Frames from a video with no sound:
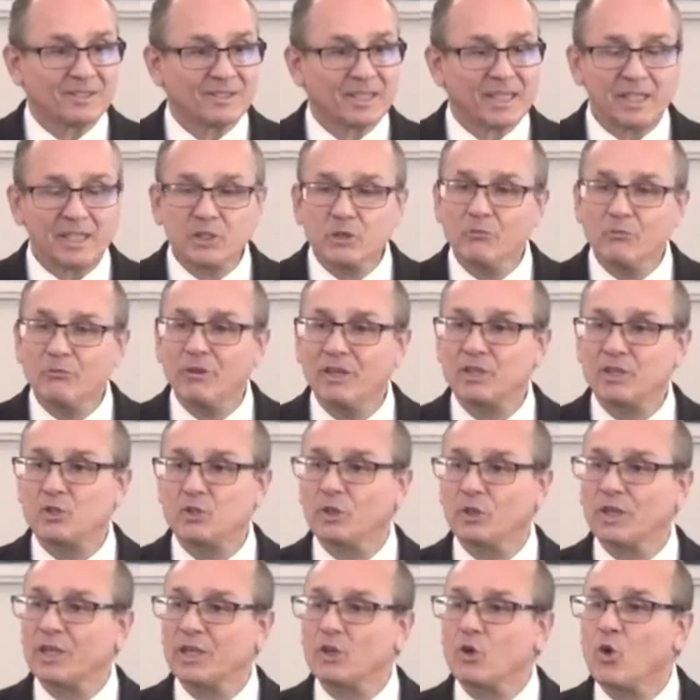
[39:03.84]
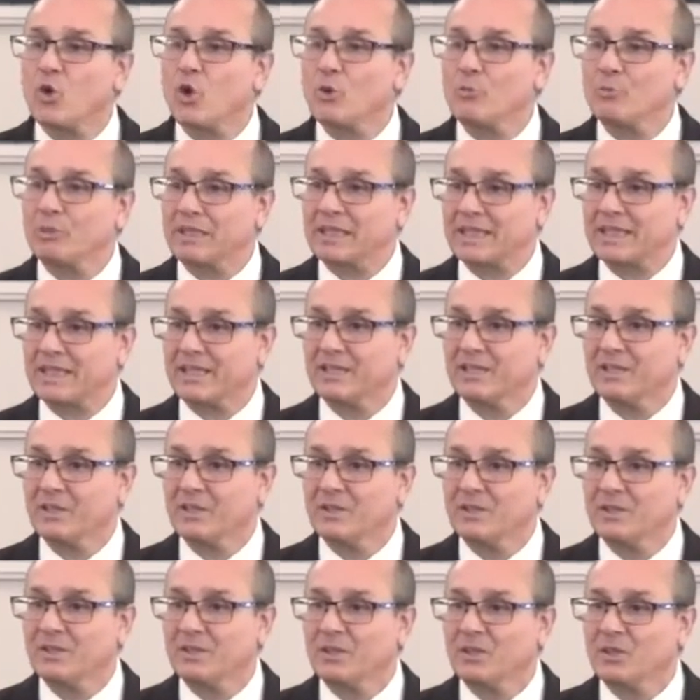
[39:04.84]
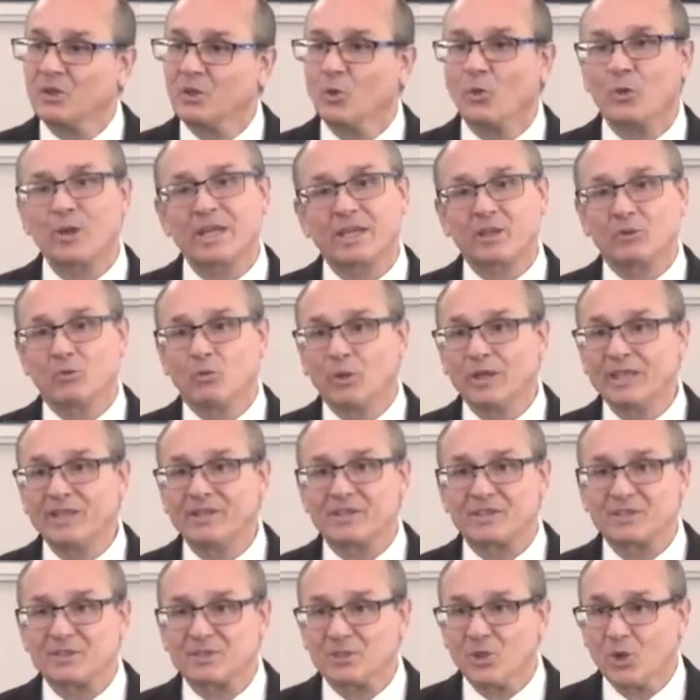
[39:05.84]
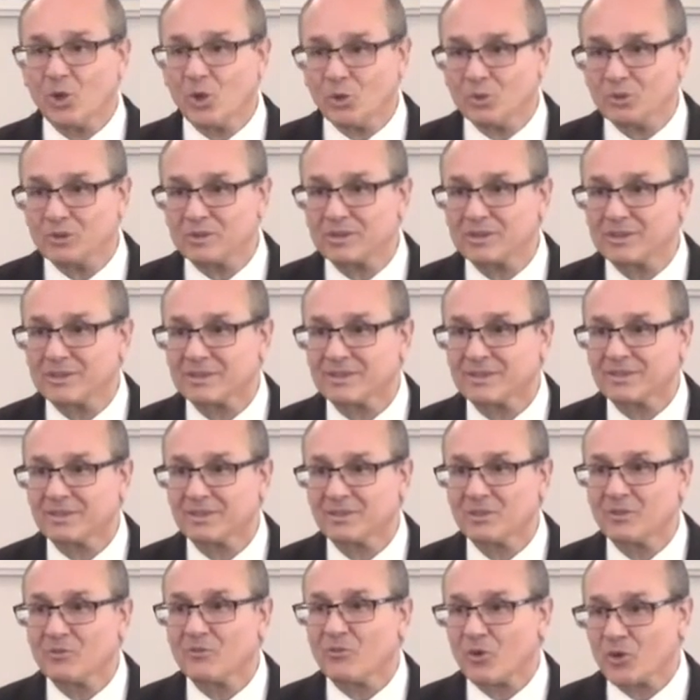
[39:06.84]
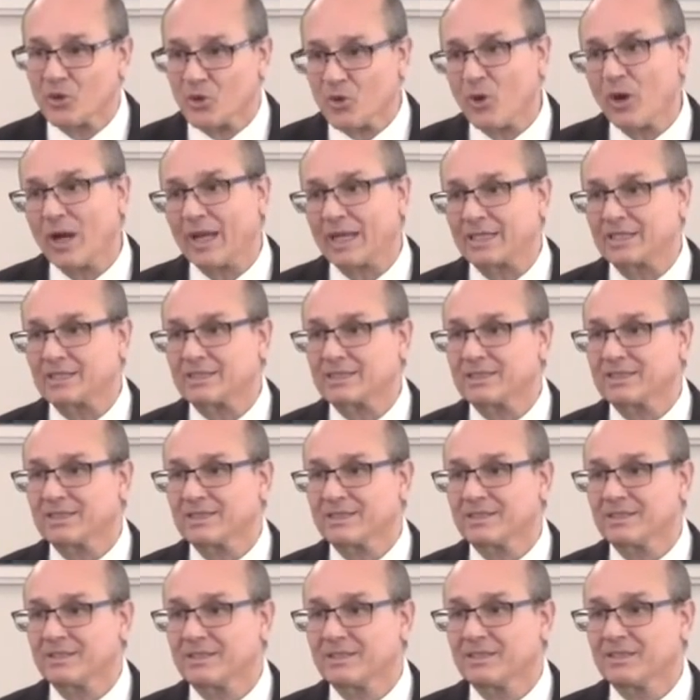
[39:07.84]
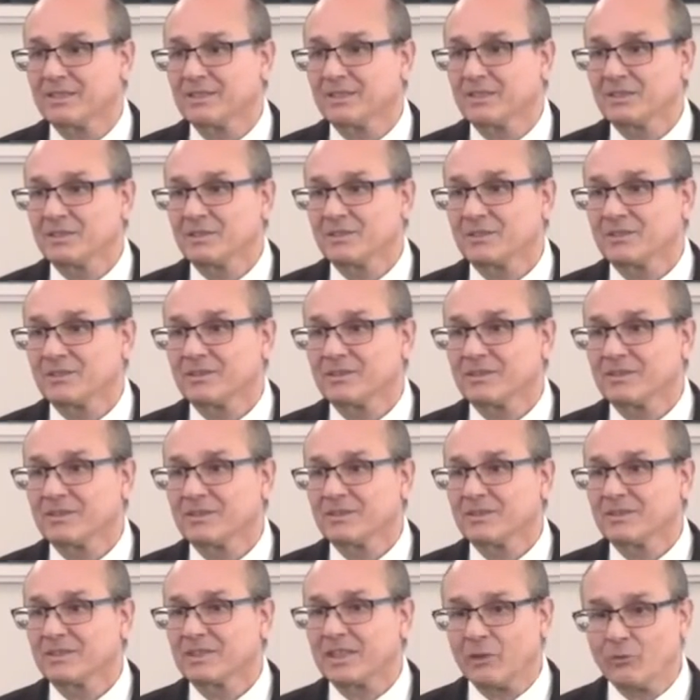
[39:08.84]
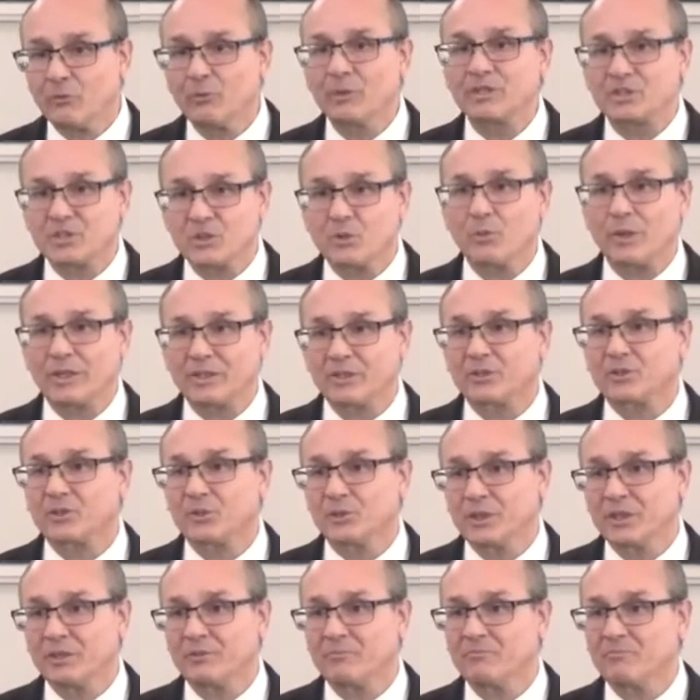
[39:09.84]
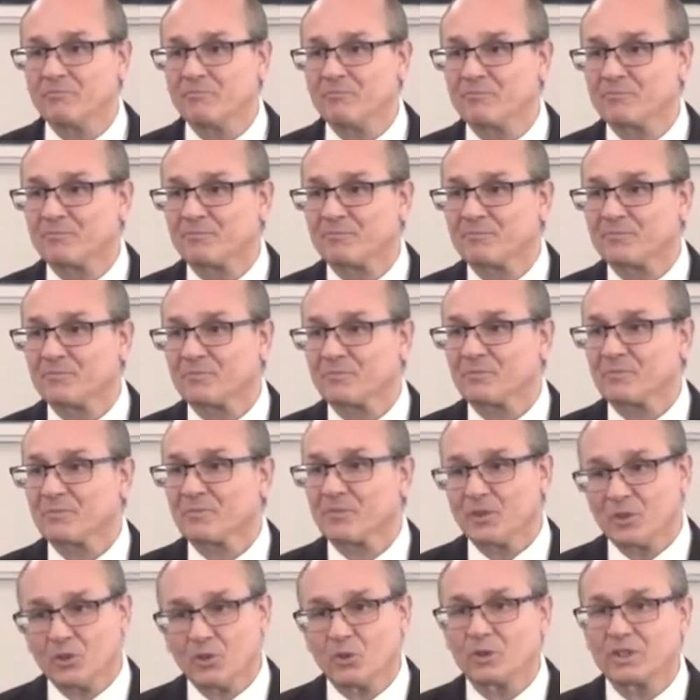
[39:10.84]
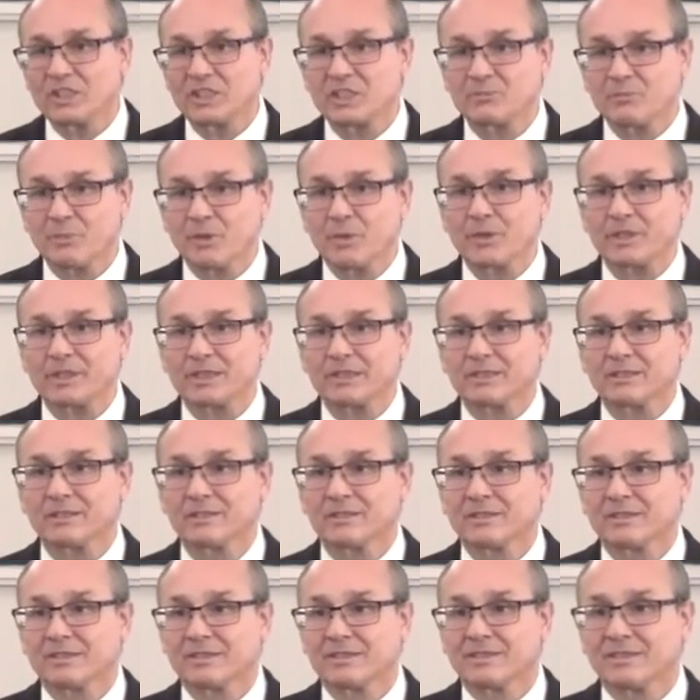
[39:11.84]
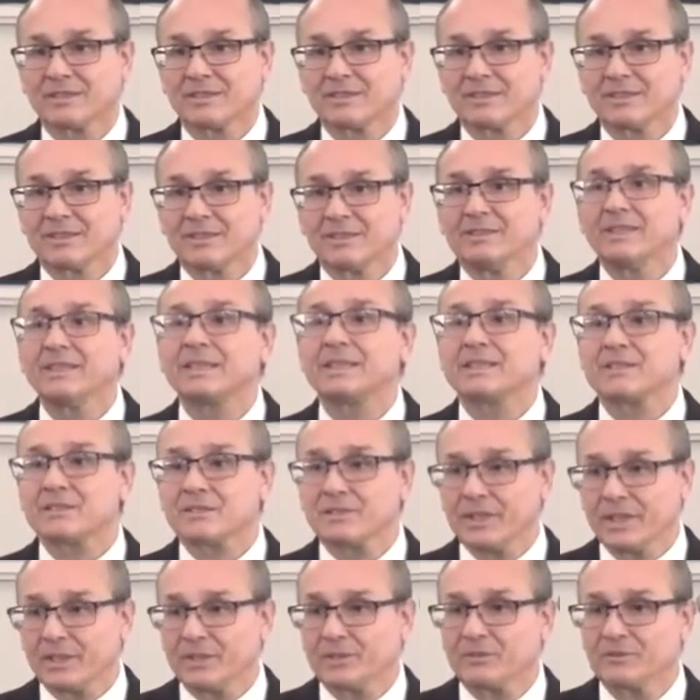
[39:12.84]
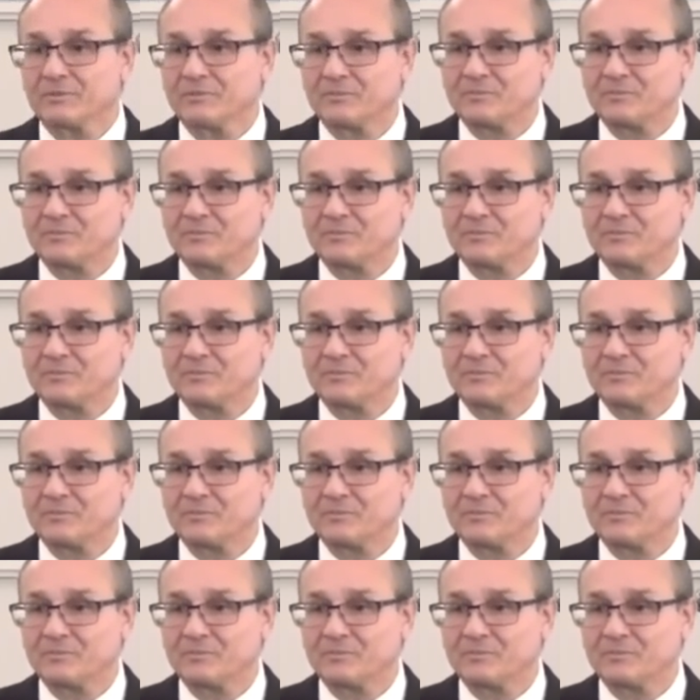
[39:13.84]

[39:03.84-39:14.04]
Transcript: individually and corporately, we can win the souls for Christ. Can we surrender to Him, the Holy Spirit? Let us kneel.